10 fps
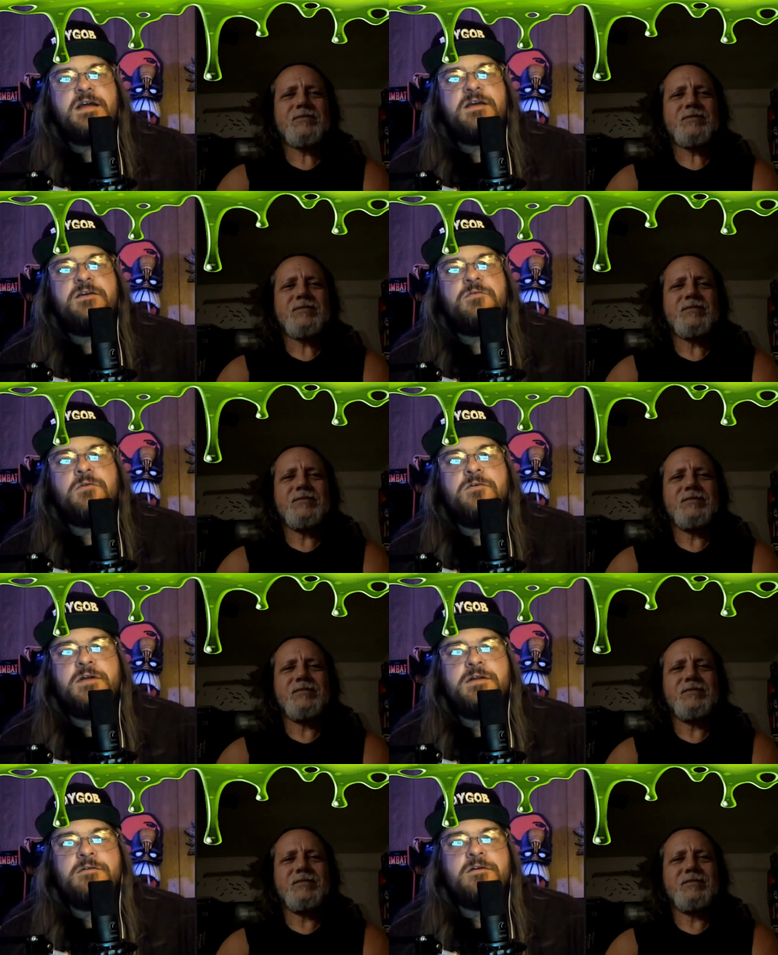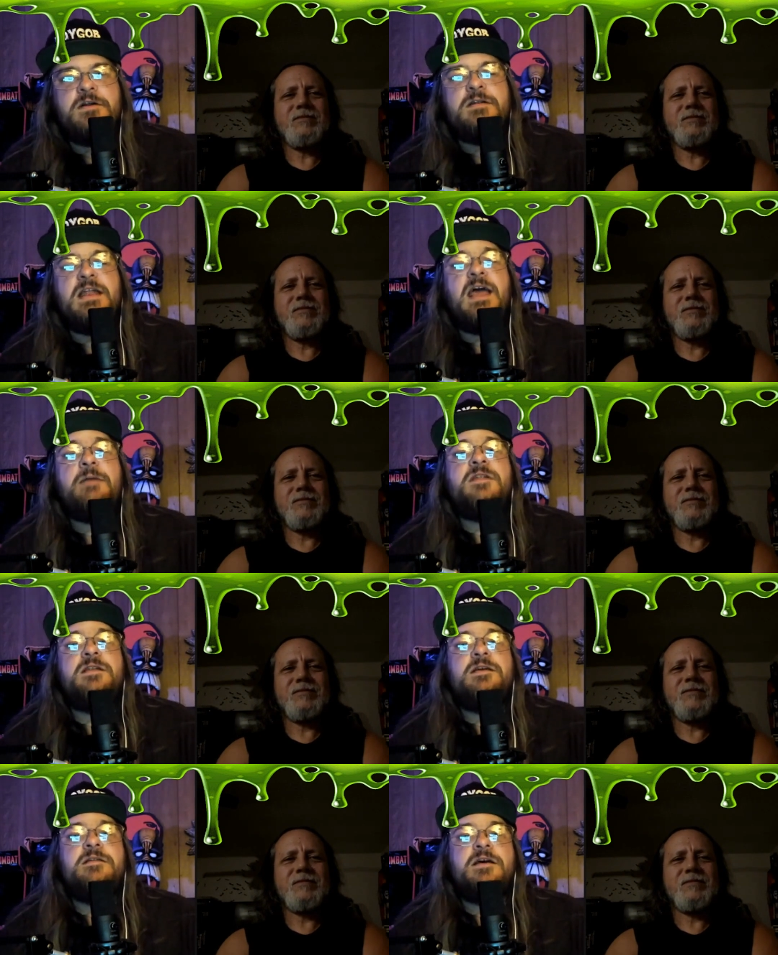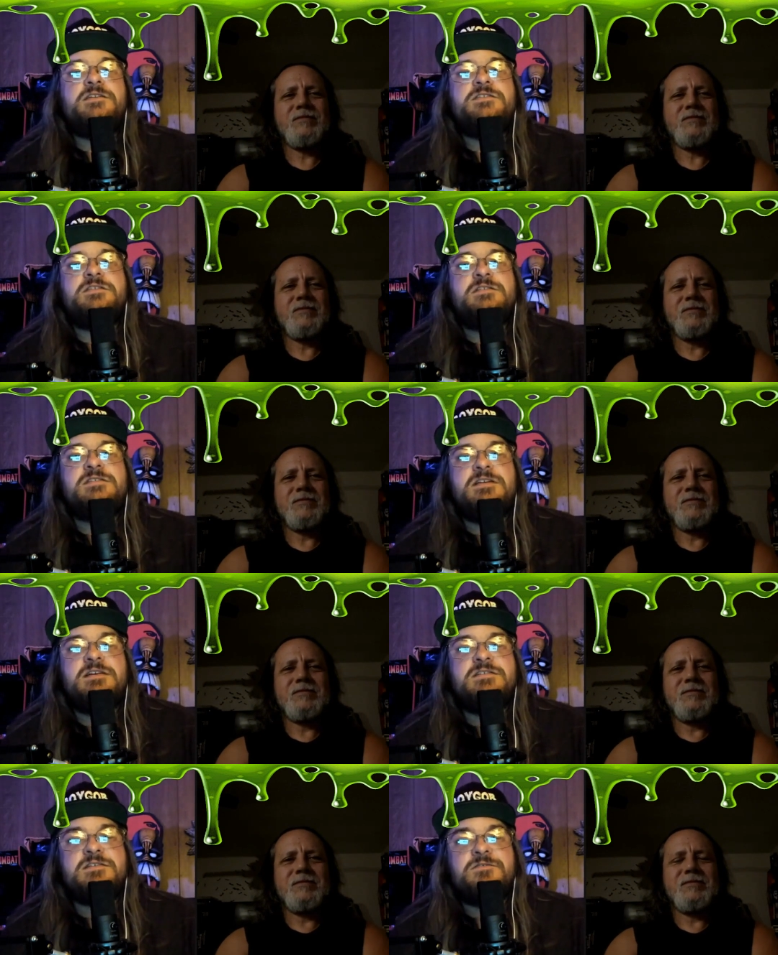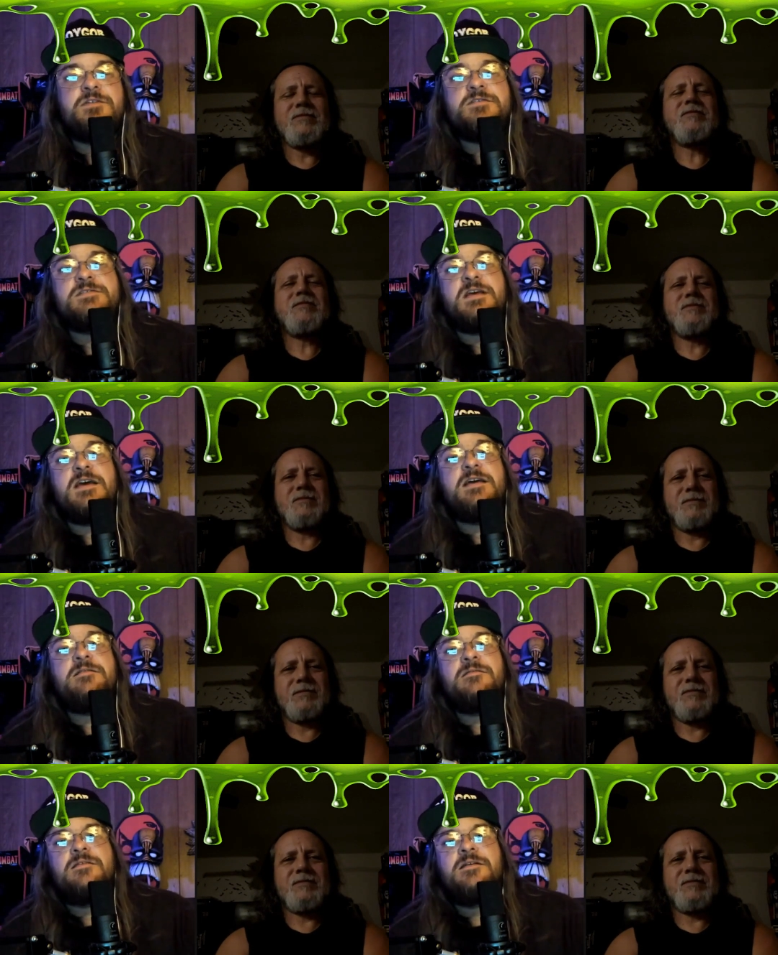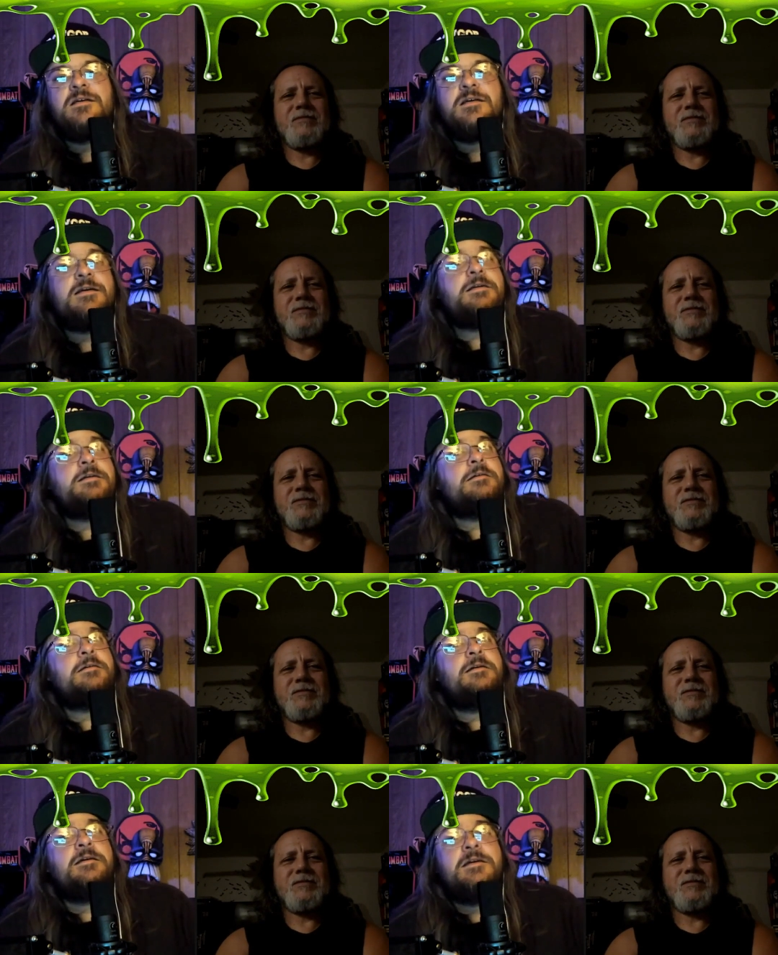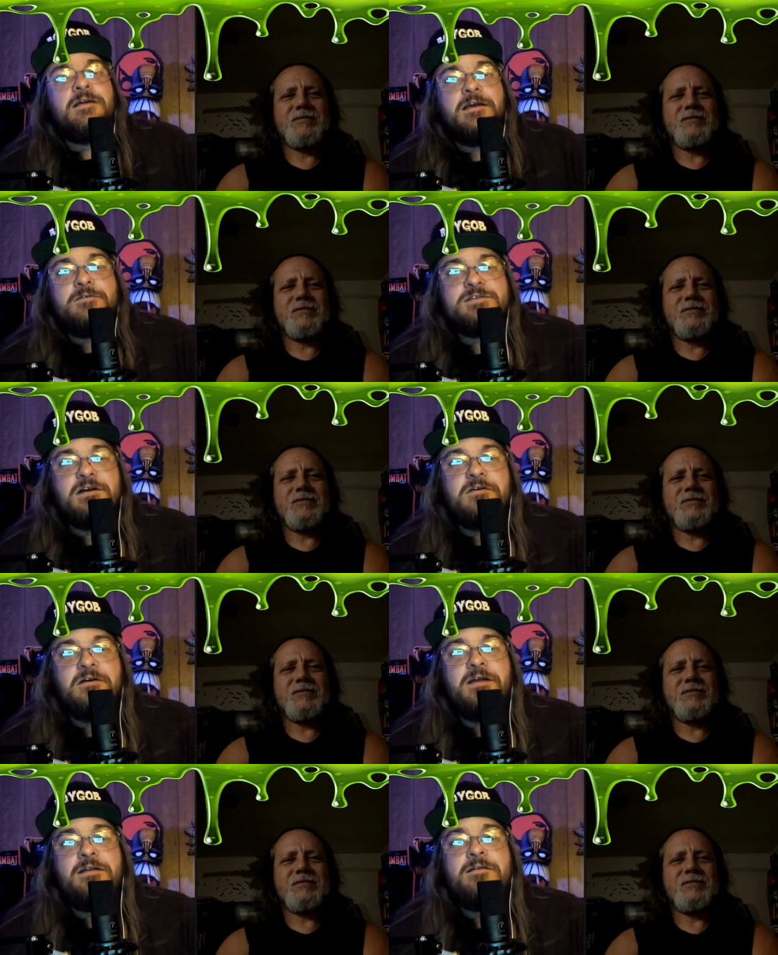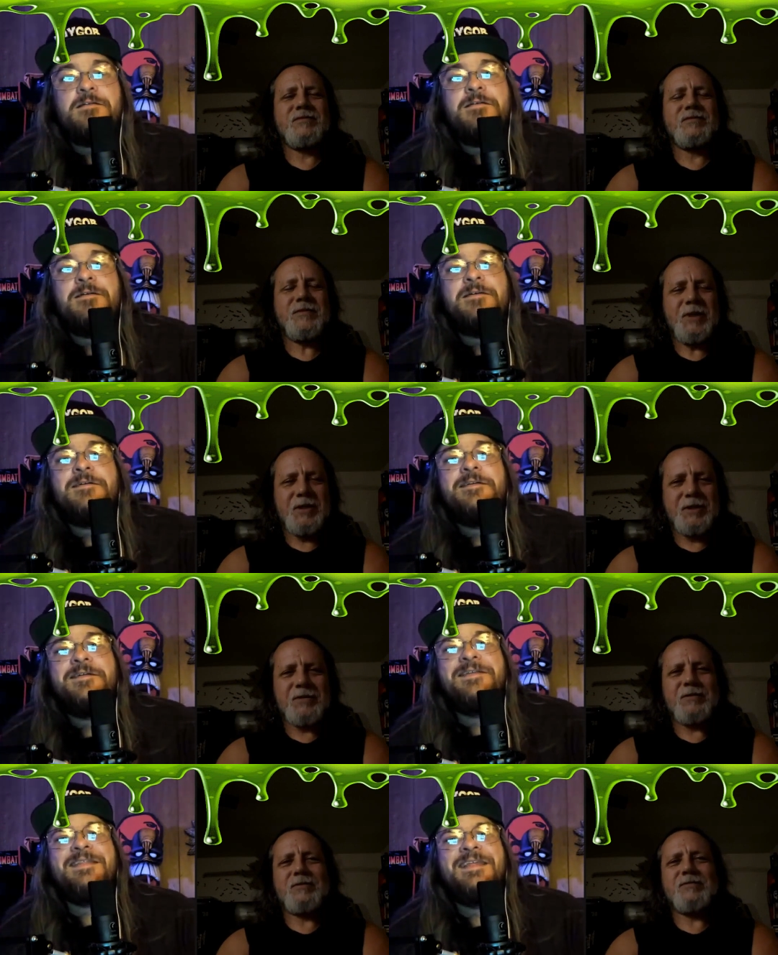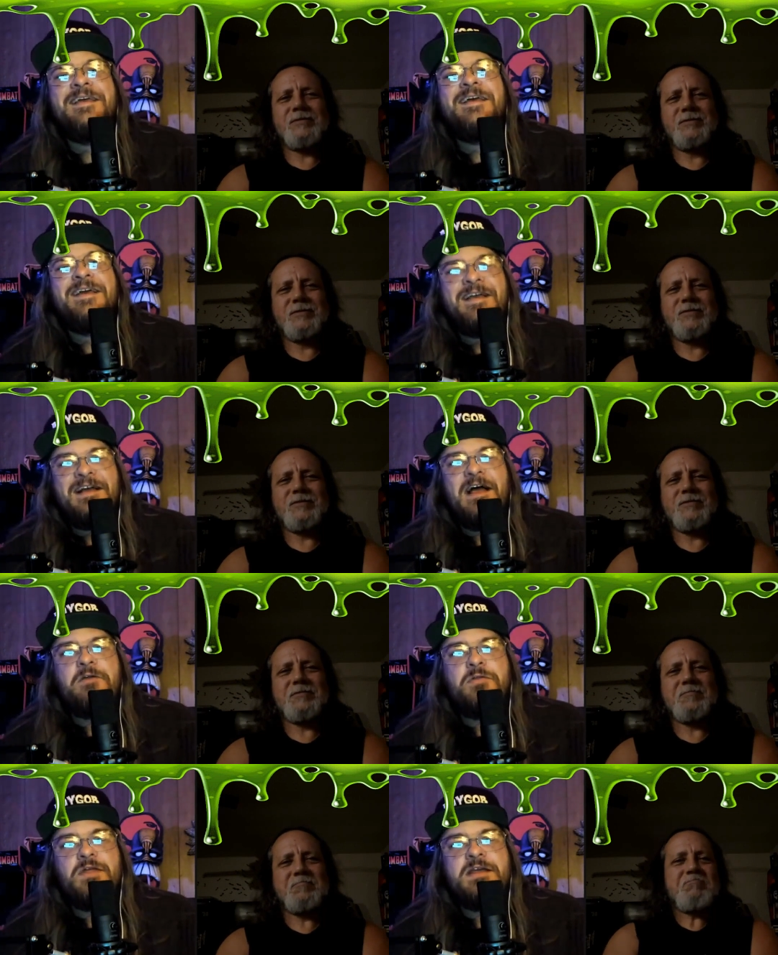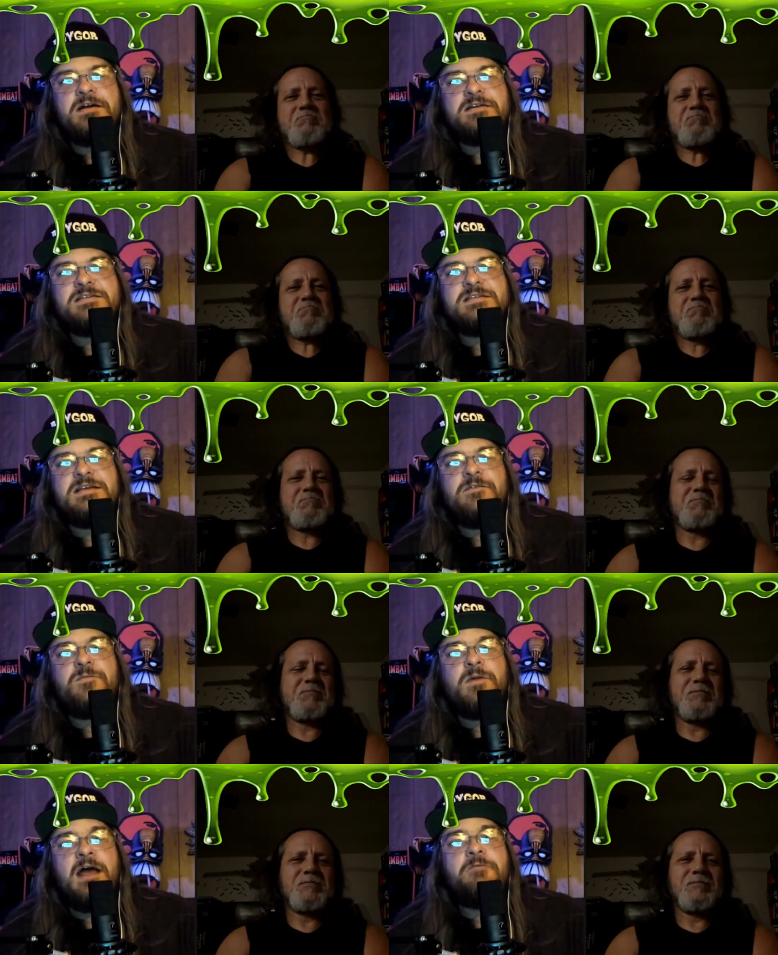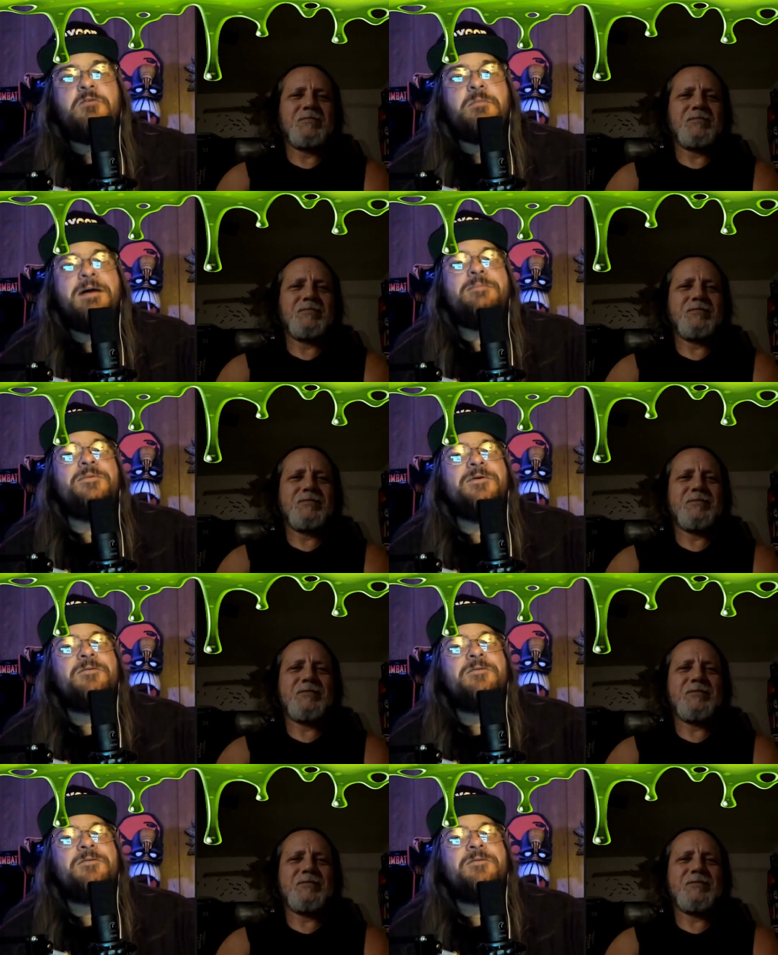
Speaker 1: Dekker wrote it or adapted it, I should say. So there's that. Yeah, it was all right. Yeah. I think uh see if when I remember